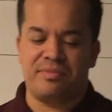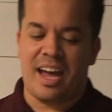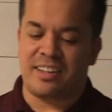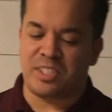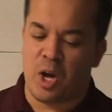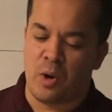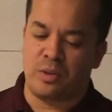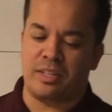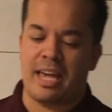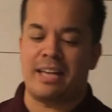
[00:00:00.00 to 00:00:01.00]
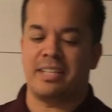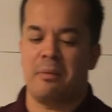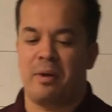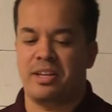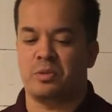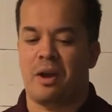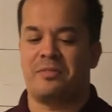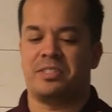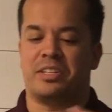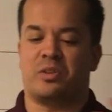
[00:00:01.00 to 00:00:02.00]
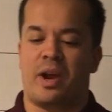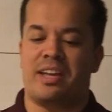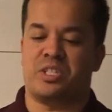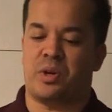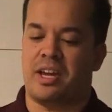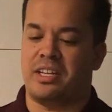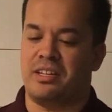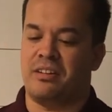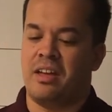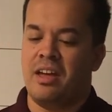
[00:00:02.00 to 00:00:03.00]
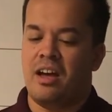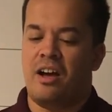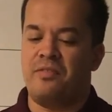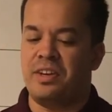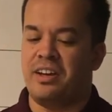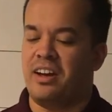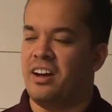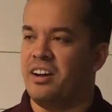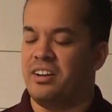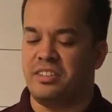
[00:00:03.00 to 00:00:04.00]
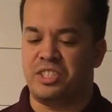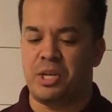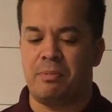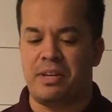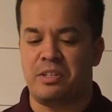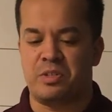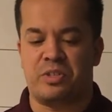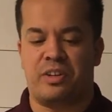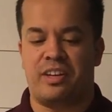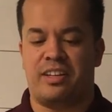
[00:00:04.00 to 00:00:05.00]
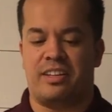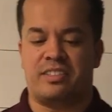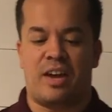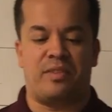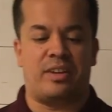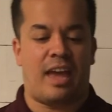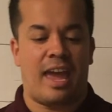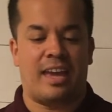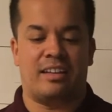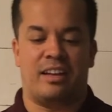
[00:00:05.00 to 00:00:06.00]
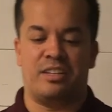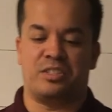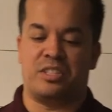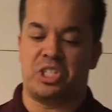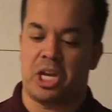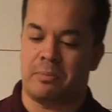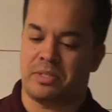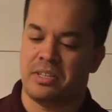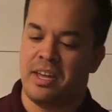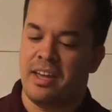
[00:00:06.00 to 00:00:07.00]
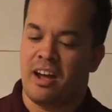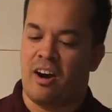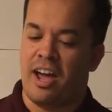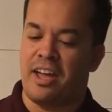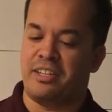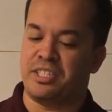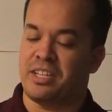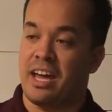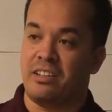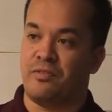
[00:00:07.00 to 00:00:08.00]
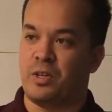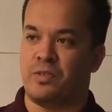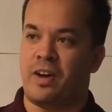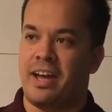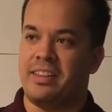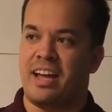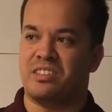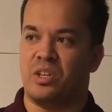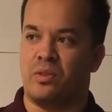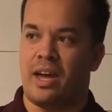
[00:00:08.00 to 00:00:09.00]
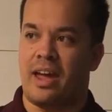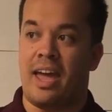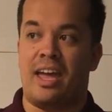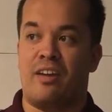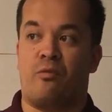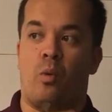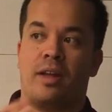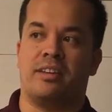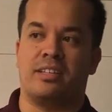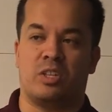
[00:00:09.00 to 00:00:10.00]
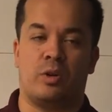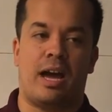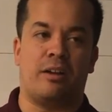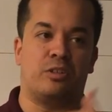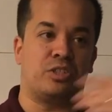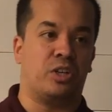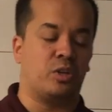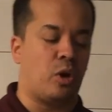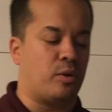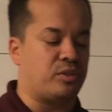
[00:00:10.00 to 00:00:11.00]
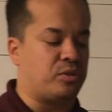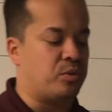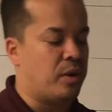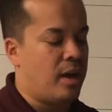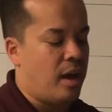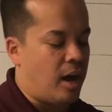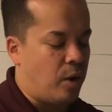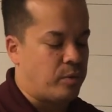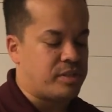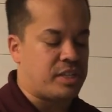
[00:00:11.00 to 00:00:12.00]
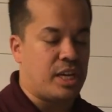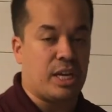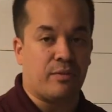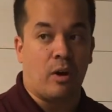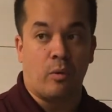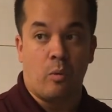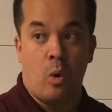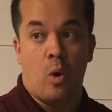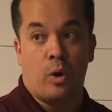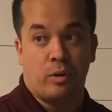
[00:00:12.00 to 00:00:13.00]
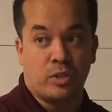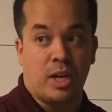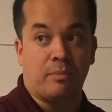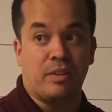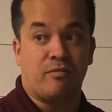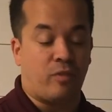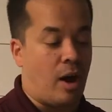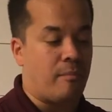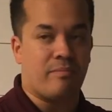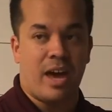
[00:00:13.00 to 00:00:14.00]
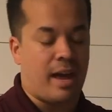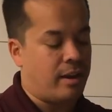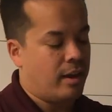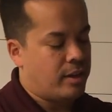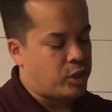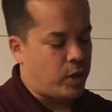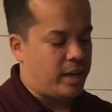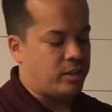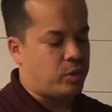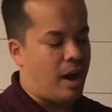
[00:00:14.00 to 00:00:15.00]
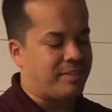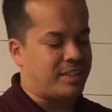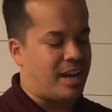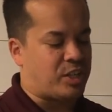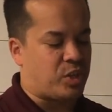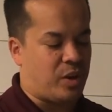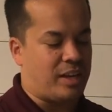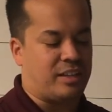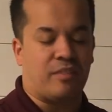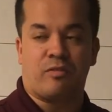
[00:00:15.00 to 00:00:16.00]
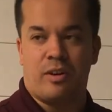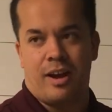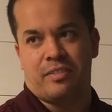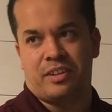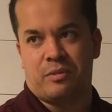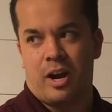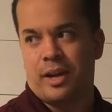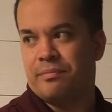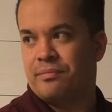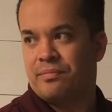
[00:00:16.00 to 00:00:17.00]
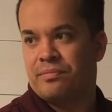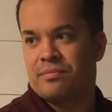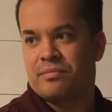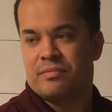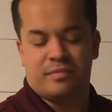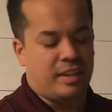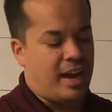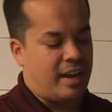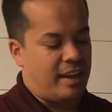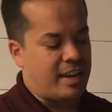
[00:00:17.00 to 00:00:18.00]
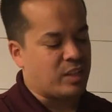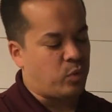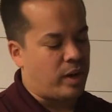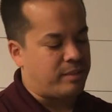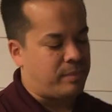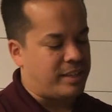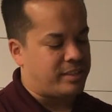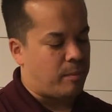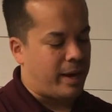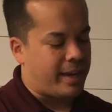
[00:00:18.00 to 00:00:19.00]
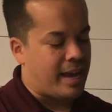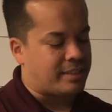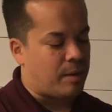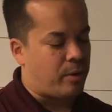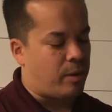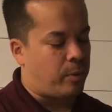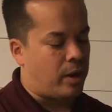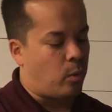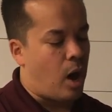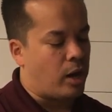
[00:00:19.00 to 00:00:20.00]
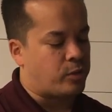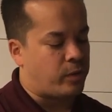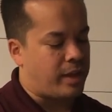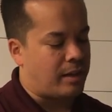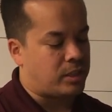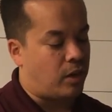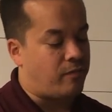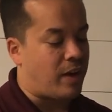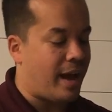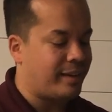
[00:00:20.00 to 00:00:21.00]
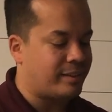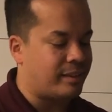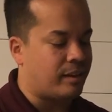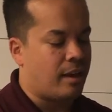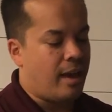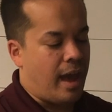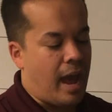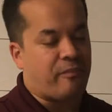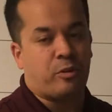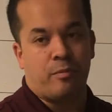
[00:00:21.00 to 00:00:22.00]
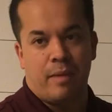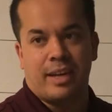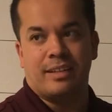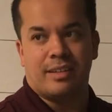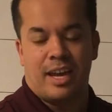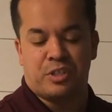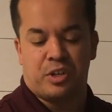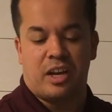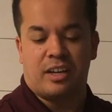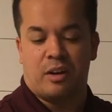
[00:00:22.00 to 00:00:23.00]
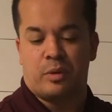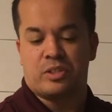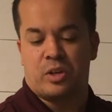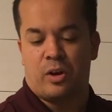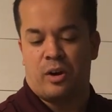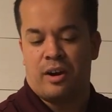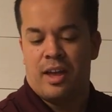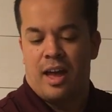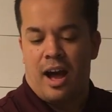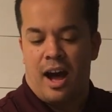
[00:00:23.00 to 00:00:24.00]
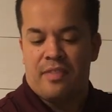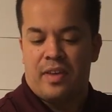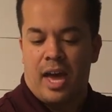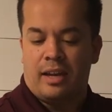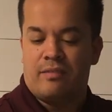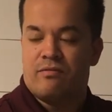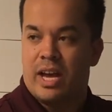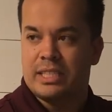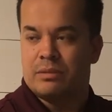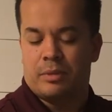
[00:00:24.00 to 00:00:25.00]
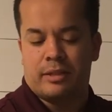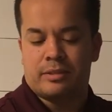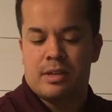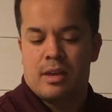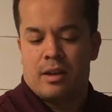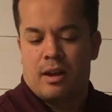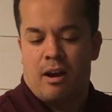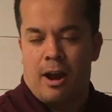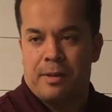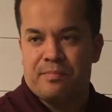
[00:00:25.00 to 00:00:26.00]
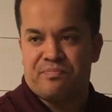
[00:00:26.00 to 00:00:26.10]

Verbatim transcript: yeah, so the cast iron bread is a reference to grain trading uh, via uh, the shipping industry, and the seven to eight is to ships. All right, and just kind of diversifying that so that hey, if one does go down, you're still going to uh, receive a reward or something from that trade, because you're obviously not trading it for nothing, right? Mm-hmm. Yeah, and that's what it means there by cast thy bread upon the waters, for thou shalt find it after many days. You're going to get a return on that investment. All right?